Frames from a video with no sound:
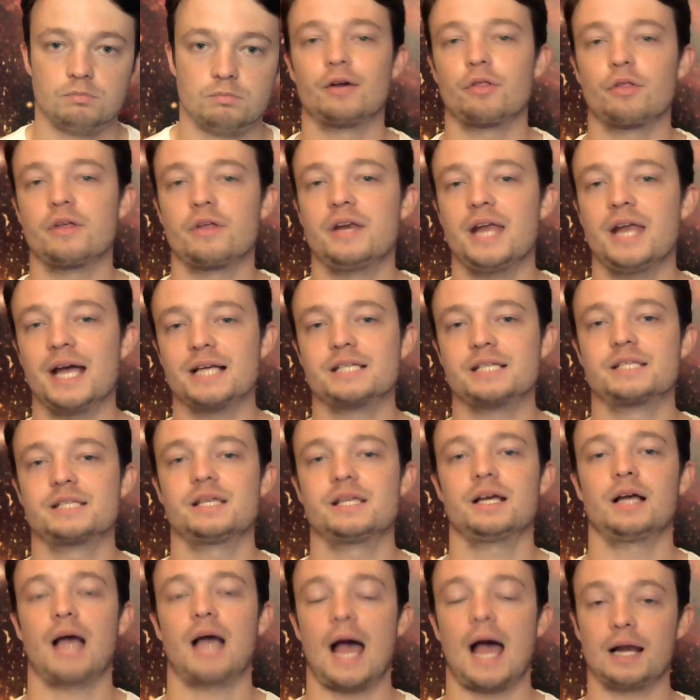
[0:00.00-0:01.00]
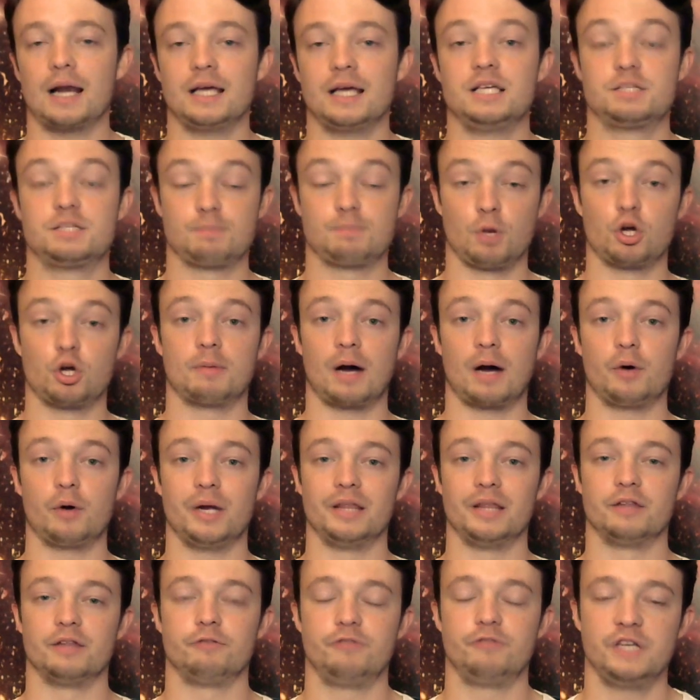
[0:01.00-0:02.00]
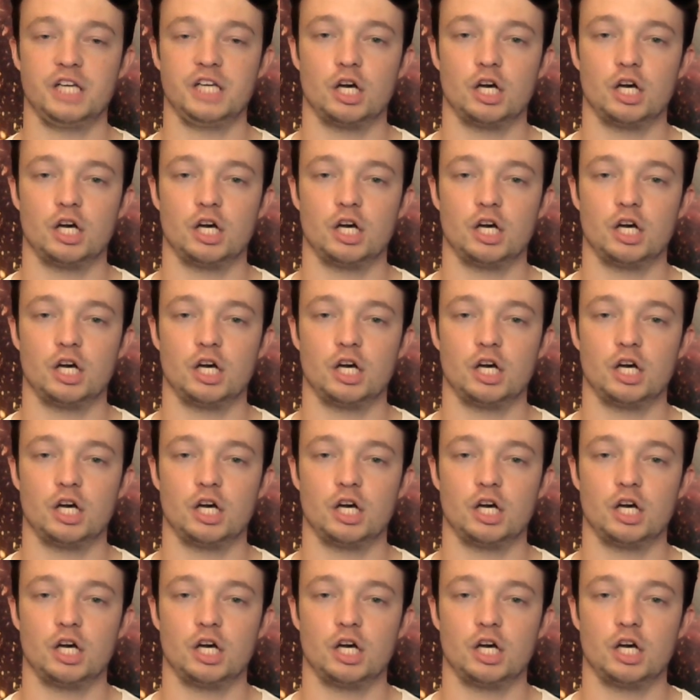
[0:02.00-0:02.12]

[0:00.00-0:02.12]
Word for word: Now, the next thing Ali spoke about in the